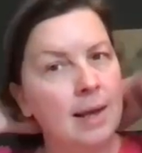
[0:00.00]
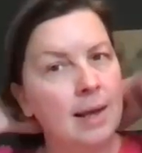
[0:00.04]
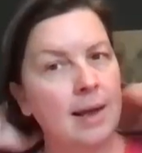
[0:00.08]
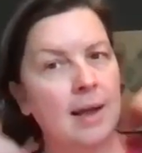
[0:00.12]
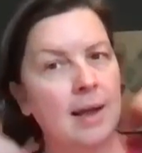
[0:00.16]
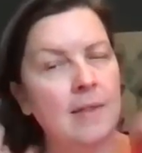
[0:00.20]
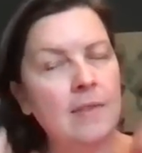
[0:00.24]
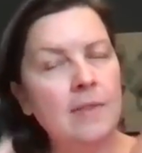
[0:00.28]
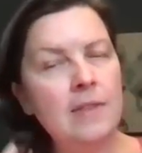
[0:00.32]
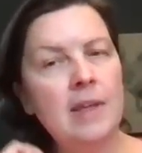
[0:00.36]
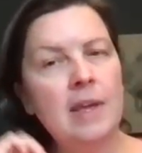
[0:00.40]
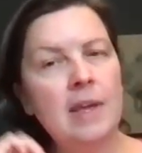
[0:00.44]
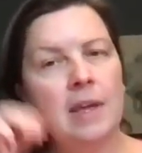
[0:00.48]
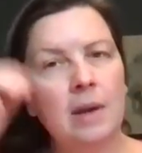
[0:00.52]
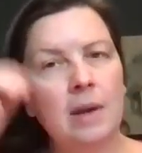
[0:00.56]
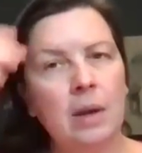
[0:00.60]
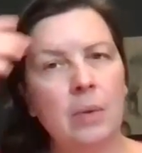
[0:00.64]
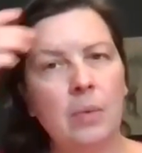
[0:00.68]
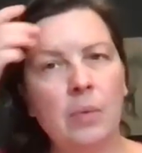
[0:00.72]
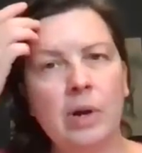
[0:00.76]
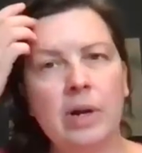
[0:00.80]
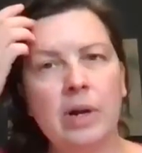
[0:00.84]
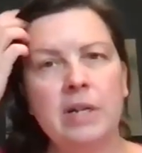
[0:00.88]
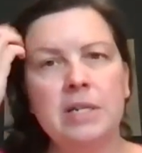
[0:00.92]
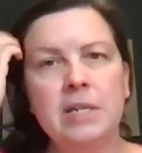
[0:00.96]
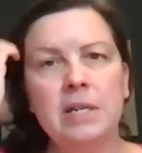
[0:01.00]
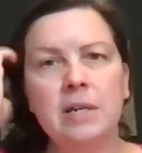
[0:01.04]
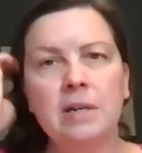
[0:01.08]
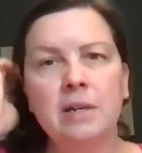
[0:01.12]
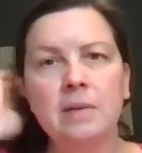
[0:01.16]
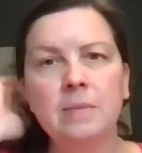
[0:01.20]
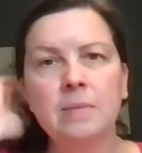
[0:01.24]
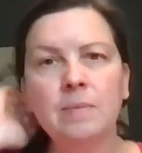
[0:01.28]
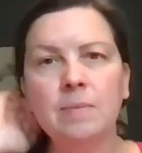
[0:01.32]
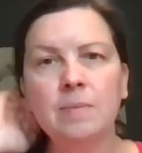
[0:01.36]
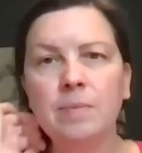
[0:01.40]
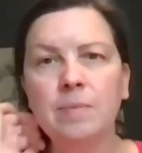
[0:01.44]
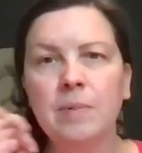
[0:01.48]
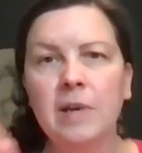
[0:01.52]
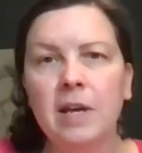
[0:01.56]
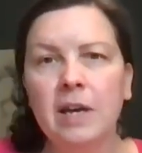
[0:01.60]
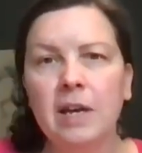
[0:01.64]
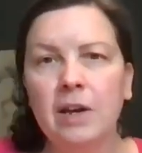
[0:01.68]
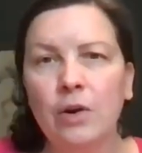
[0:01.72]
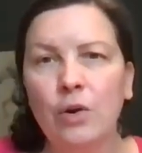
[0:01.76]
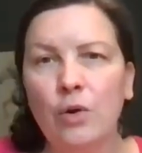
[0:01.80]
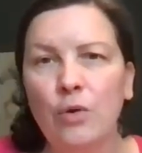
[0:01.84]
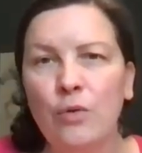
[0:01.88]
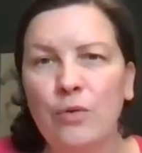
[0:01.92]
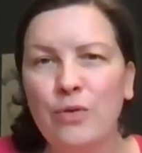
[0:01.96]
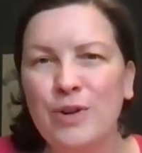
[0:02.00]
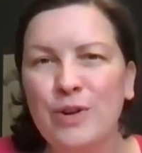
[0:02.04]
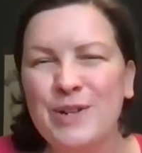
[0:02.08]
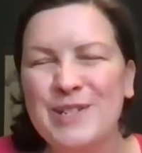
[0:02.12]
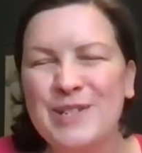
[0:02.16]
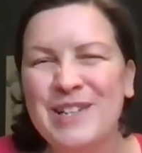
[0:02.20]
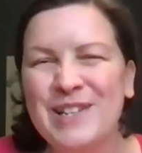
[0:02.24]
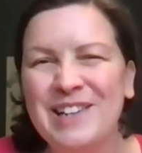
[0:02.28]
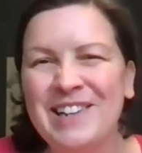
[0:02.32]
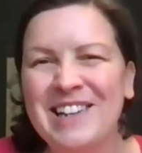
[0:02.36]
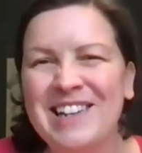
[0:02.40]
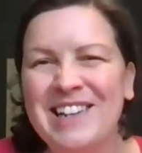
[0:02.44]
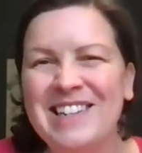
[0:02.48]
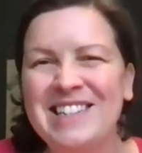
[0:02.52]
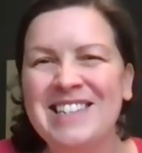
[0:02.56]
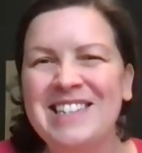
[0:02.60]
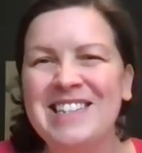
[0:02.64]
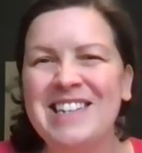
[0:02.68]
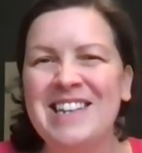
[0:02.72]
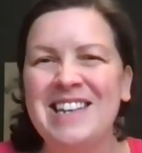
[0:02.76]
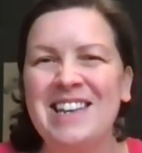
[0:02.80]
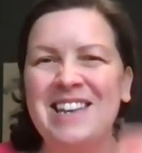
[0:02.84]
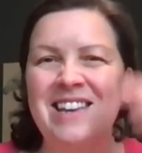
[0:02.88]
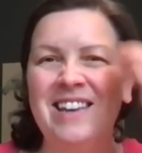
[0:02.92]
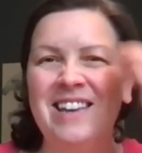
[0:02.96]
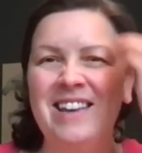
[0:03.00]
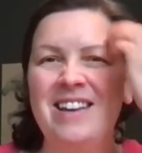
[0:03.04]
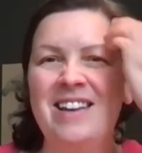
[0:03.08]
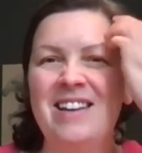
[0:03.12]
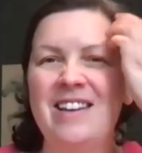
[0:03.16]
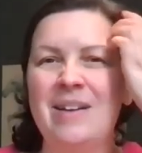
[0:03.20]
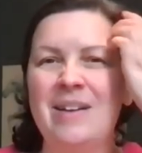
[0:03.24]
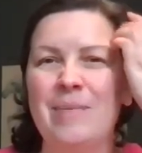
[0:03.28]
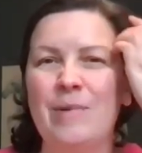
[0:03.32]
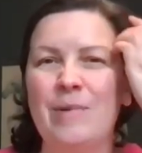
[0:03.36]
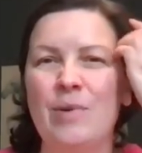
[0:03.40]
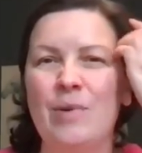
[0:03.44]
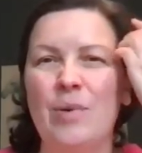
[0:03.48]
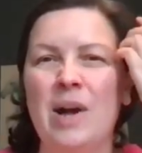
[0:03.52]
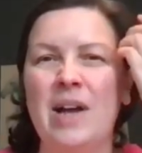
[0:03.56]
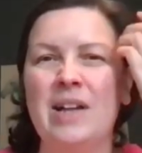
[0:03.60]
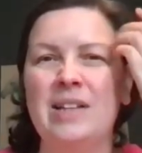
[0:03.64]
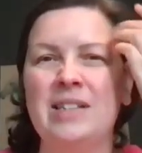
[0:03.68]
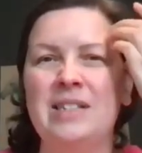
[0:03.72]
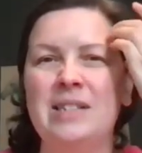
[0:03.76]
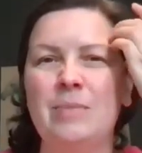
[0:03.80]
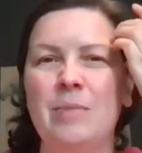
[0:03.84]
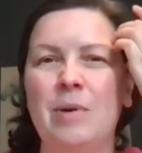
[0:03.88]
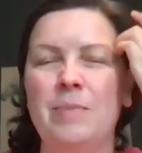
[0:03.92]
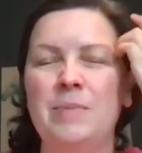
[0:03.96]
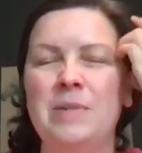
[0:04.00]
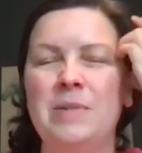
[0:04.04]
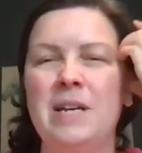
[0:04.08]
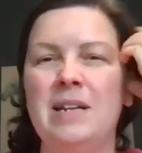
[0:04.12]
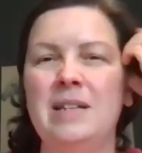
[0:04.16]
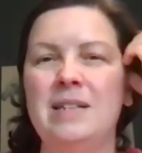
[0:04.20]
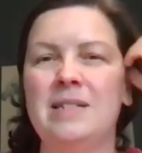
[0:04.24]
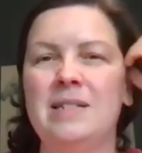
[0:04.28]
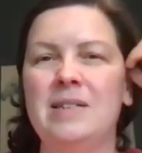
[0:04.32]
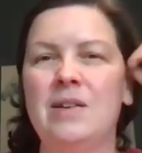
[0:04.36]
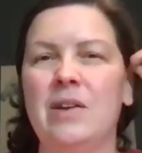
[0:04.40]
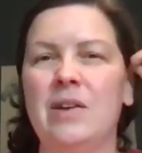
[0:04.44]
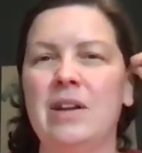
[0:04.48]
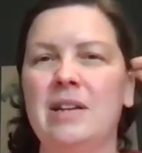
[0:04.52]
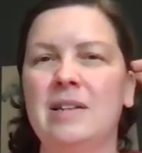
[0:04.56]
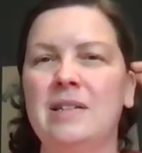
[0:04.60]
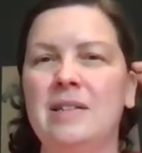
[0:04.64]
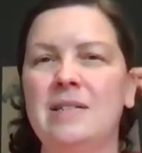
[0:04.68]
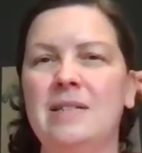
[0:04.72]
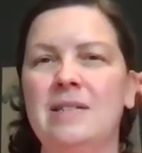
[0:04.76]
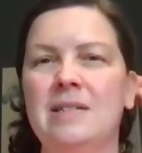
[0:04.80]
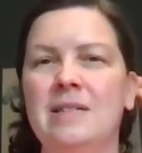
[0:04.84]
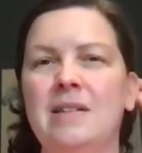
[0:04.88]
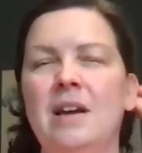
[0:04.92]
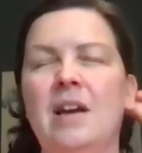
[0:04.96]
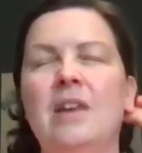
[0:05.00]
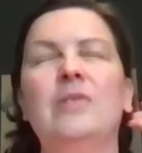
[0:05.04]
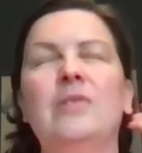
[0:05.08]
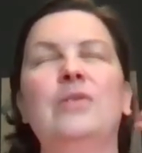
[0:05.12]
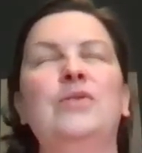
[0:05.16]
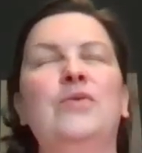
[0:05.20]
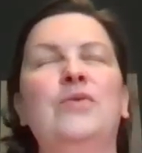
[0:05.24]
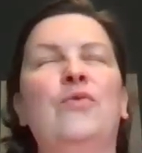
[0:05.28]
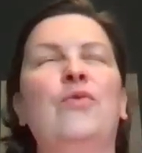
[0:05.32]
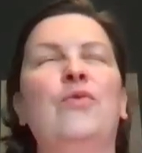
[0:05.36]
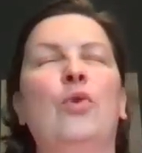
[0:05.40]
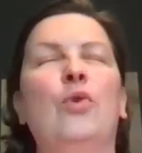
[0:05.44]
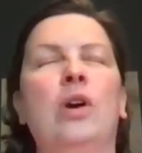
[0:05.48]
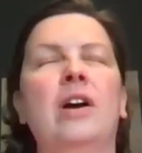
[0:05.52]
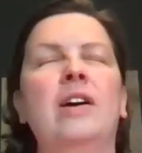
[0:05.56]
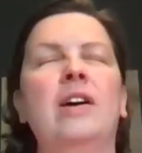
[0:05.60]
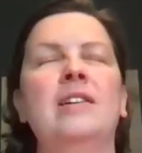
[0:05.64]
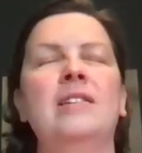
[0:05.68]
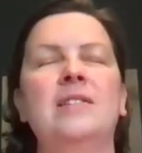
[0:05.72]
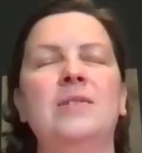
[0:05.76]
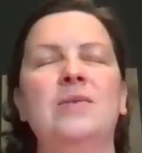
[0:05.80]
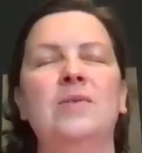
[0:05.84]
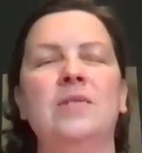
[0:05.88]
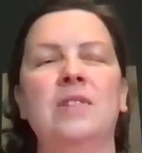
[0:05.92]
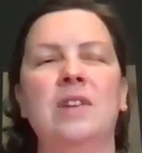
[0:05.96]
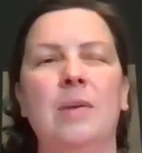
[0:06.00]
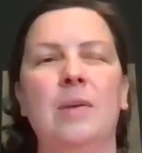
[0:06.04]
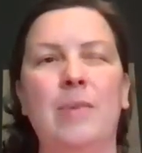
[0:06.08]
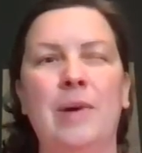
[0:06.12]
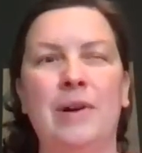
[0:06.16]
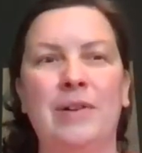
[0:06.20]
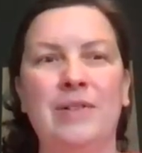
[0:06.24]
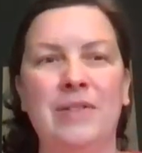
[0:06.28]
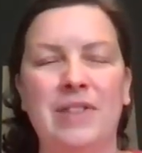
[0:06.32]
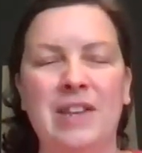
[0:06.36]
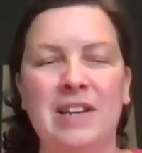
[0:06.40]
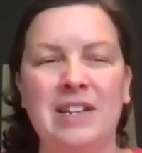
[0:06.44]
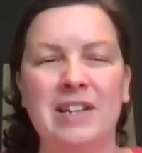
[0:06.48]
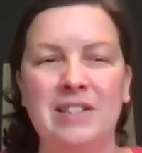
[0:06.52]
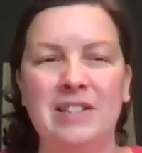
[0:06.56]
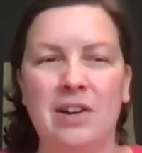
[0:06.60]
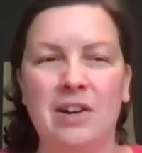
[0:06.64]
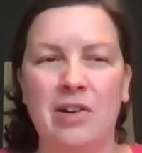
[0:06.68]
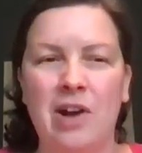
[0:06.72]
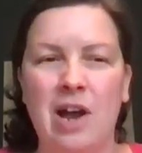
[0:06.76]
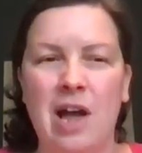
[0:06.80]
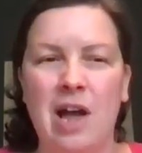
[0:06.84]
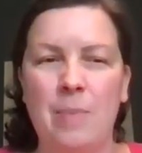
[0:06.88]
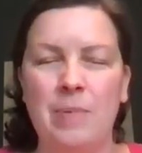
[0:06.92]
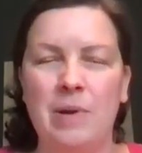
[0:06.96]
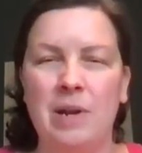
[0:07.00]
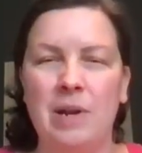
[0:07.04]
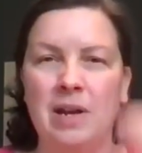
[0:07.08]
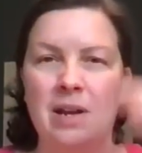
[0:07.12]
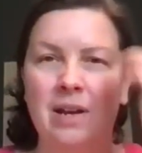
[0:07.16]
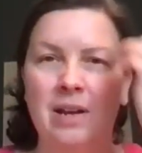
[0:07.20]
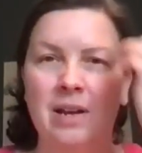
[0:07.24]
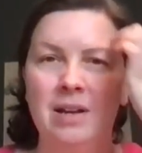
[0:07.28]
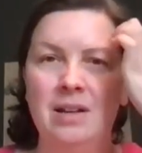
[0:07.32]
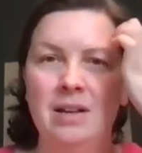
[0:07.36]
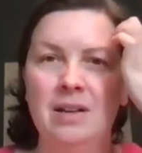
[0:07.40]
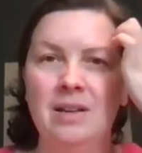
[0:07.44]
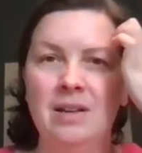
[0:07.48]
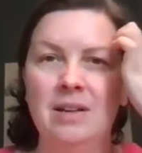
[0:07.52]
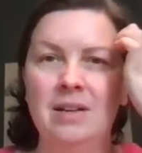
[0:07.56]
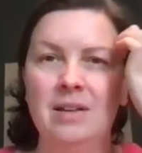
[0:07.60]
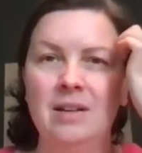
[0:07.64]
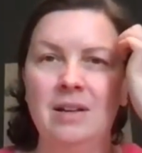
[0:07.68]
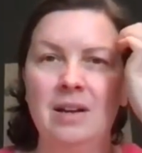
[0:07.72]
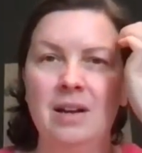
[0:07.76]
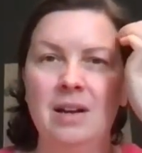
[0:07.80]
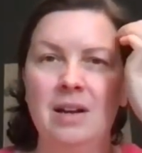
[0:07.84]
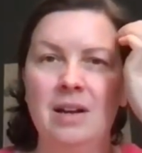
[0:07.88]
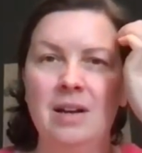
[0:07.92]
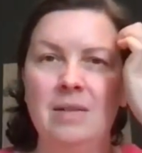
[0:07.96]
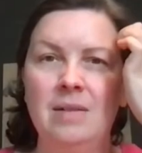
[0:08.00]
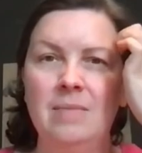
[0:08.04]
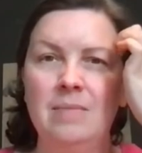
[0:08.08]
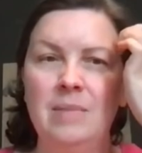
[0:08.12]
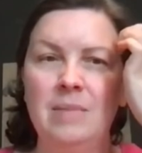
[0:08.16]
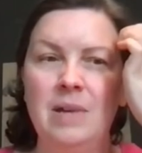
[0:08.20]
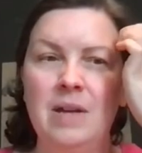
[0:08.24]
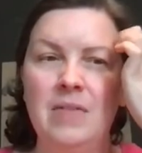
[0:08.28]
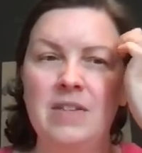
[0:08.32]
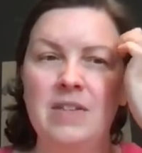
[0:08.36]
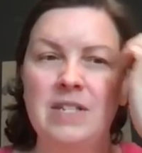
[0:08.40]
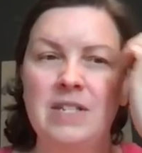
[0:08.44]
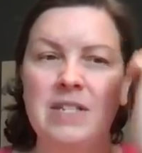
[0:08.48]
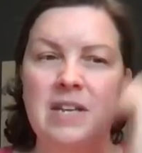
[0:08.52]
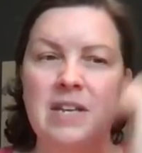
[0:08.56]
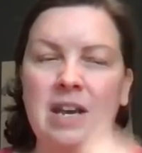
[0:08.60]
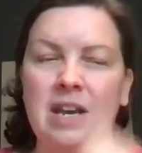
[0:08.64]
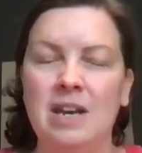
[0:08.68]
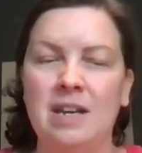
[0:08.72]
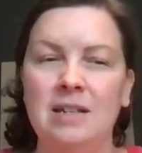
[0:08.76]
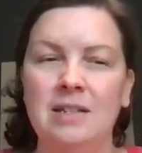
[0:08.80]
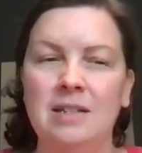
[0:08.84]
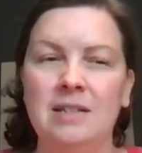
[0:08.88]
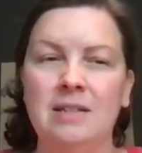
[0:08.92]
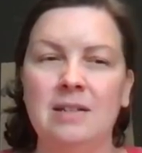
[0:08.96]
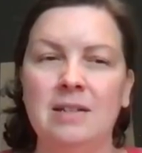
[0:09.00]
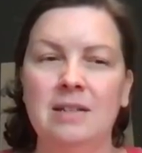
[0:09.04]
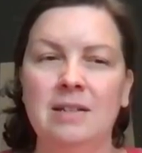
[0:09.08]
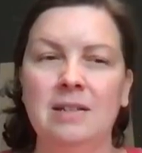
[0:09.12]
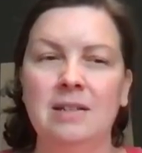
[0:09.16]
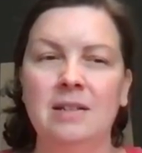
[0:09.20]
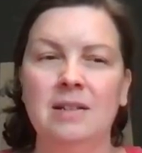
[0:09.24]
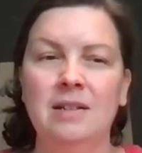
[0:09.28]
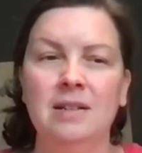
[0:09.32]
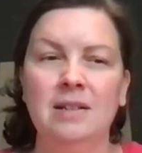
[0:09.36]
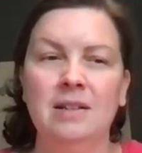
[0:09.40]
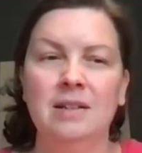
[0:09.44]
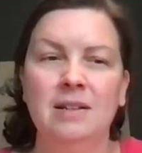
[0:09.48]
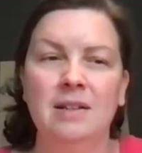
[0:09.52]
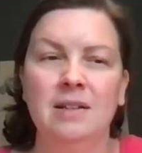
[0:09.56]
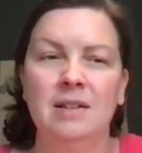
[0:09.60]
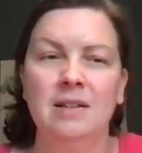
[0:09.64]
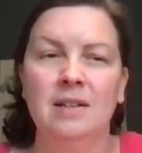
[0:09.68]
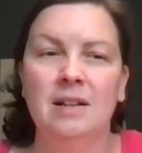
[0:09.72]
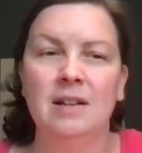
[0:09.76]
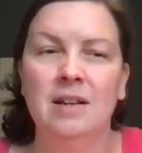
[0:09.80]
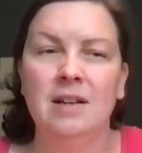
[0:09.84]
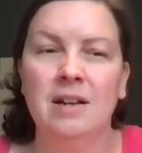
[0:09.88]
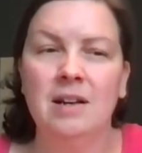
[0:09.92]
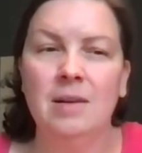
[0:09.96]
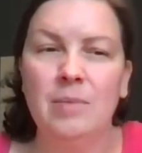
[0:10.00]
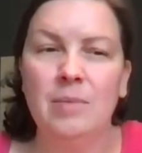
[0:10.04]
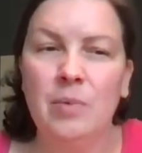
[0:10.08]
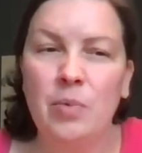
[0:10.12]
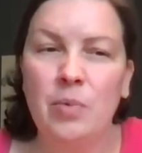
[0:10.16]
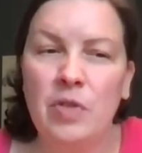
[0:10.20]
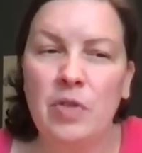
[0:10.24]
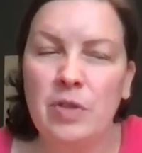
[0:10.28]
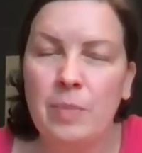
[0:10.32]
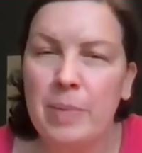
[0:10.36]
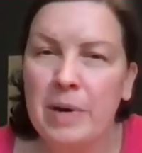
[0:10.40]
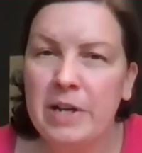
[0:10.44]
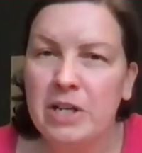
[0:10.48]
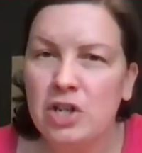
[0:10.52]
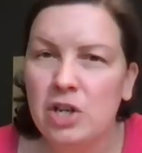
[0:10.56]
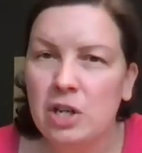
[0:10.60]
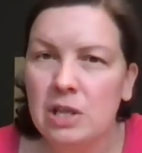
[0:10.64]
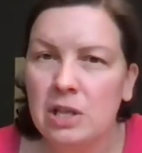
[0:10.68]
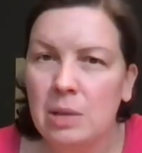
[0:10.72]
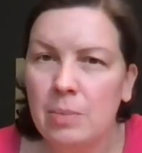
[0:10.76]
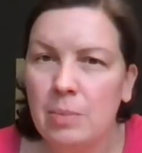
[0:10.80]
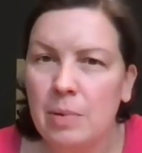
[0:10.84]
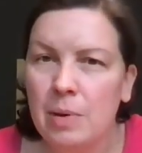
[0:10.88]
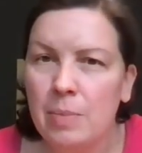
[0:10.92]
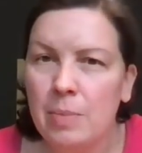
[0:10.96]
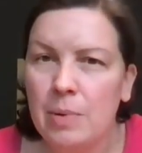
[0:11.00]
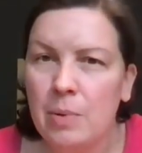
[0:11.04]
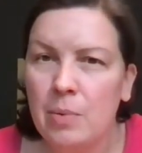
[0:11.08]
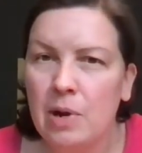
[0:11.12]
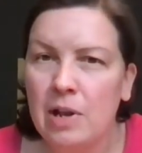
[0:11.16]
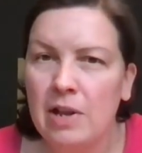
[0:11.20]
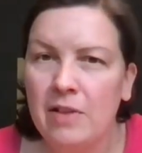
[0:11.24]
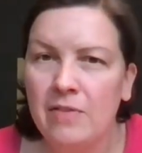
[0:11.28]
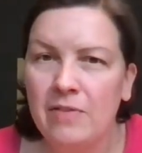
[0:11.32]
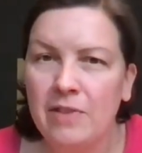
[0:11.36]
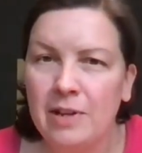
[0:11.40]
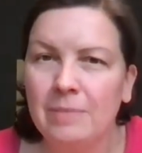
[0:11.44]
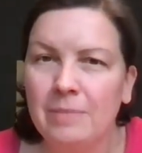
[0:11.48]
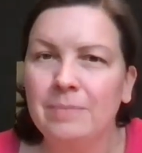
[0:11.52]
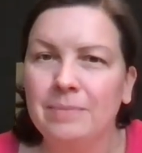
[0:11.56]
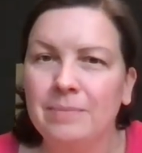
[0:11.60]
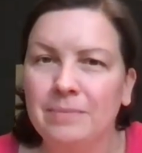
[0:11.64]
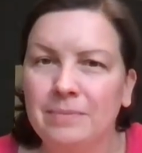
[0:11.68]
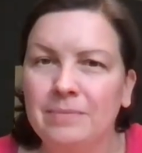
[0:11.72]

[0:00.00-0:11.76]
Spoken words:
And then I wanted to kick it over to Lindsay, who had some updates on us for us about things that are happening in the state and with the budget that might be relevant.